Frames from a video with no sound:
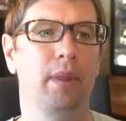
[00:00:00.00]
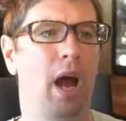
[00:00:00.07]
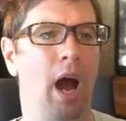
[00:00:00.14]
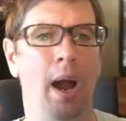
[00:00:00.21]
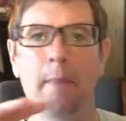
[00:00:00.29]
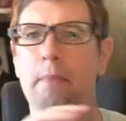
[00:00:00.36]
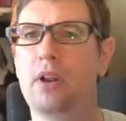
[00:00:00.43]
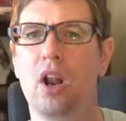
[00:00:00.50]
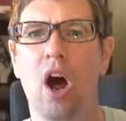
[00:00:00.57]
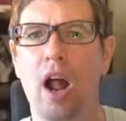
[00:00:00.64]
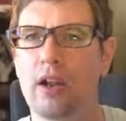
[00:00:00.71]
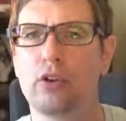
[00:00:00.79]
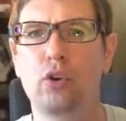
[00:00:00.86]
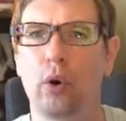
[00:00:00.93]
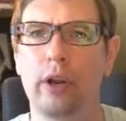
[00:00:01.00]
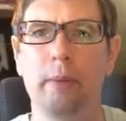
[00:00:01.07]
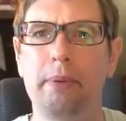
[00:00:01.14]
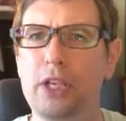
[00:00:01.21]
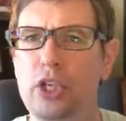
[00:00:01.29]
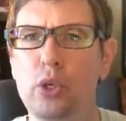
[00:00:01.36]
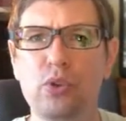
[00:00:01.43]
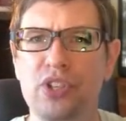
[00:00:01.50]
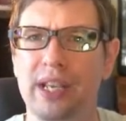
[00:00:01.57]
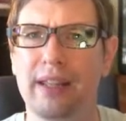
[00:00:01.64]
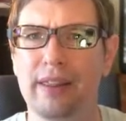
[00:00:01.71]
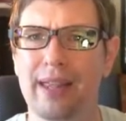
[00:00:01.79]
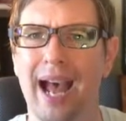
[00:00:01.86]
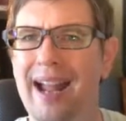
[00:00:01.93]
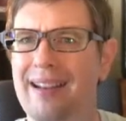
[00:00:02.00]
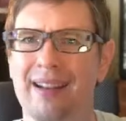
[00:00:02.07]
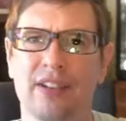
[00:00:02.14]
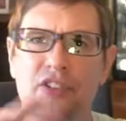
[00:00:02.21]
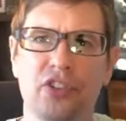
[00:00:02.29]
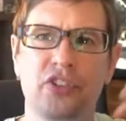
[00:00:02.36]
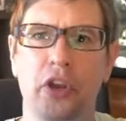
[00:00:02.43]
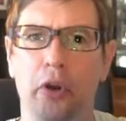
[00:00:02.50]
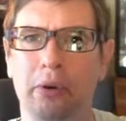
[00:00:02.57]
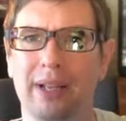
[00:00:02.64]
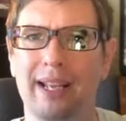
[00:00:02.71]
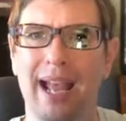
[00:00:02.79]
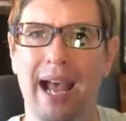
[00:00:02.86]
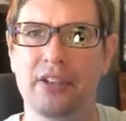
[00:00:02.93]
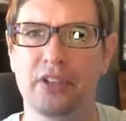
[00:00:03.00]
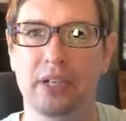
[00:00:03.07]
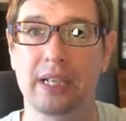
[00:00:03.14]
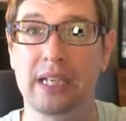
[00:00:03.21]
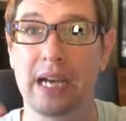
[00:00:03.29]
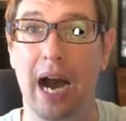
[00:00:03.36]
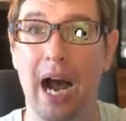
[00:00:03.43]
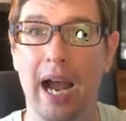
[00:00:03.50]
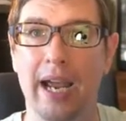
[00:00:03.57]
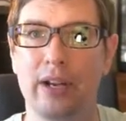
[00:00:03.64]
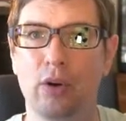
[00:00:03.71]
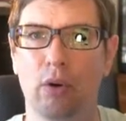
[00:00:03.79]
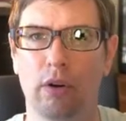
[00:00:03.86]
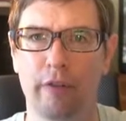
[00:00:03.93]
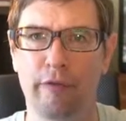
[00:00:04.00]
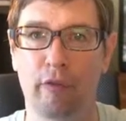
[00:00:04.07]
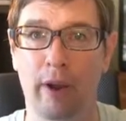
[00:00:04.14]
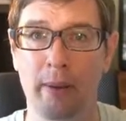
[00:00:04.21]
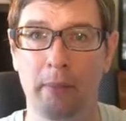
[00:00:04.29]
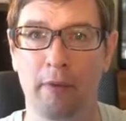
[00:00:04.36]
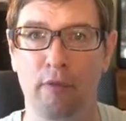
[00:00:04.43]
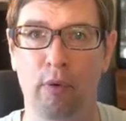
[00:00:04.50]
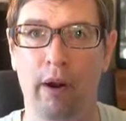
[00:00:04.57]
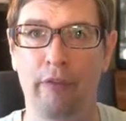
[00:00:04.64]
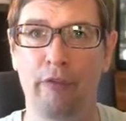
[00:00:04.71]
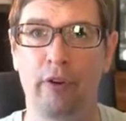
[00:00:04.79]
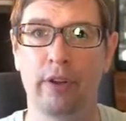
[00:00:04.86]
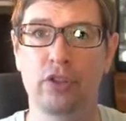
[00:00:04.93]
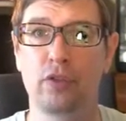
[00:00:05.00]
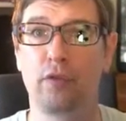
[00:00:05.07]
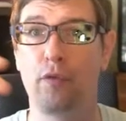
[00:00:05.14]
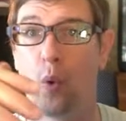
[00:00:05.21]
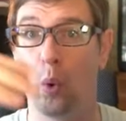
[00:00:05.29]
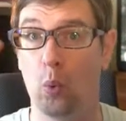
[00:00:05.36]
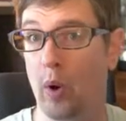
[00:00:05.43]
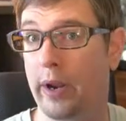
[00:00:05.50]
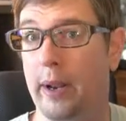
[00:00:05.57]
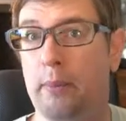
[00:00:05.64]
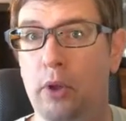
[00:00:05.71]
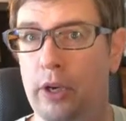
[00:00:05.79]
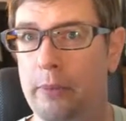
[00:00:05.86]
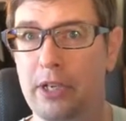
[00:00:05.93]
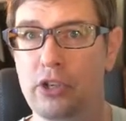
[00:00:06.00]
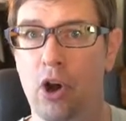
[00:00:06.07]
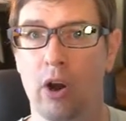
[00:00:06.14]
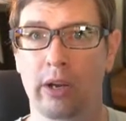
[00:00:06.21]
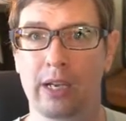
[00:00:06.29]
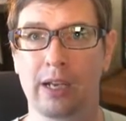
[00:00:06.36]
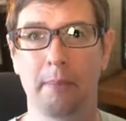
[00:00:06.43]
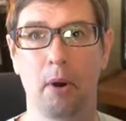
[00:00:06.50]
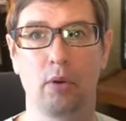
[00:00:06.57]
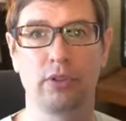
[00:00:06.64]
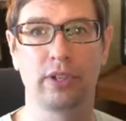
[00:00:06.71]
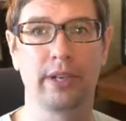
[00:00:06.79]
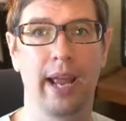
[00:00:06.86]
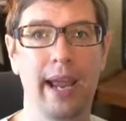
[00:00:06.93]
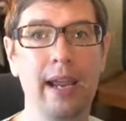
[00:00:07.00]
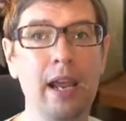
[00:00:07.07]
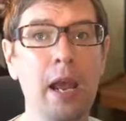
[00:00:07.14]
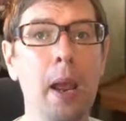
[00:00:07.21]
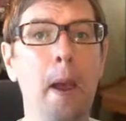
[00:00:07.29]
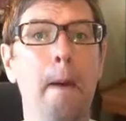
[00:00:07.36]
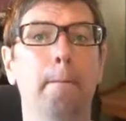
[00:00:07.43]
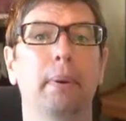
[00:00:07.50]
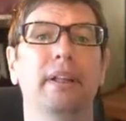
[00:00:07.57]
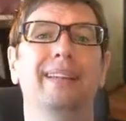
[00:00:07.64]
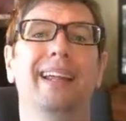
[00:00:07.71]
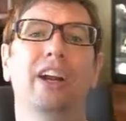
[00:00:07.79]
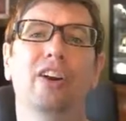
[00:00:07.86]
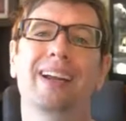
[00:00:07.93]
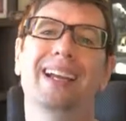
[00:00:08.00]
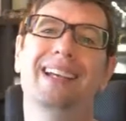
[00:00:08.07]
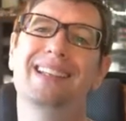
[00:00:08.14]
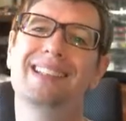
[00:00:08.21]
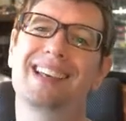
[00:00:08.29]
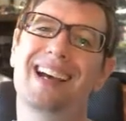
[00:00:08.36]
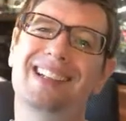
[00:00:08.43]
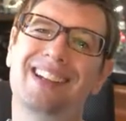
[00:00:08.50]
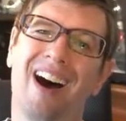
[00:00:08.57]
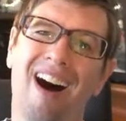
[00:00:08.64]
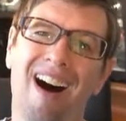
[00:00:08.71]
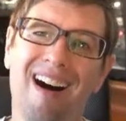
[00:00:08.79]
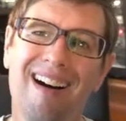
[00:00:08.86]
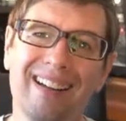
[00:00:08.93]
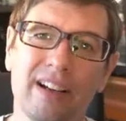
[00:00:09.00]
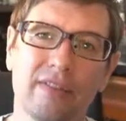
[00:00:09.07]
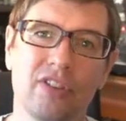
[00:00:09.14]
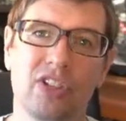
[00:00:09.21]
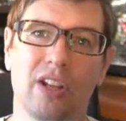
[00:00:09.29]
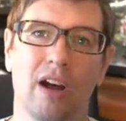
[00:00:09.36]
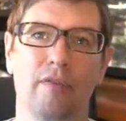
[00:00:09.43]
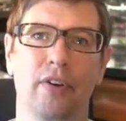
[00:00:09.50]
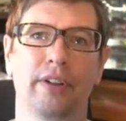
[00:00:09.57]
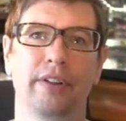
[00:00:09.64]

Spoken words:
I'm not going to be using that necessarily as a guide or a frame of reference for what I'm going to be talking about today, but there is a ton of stuff in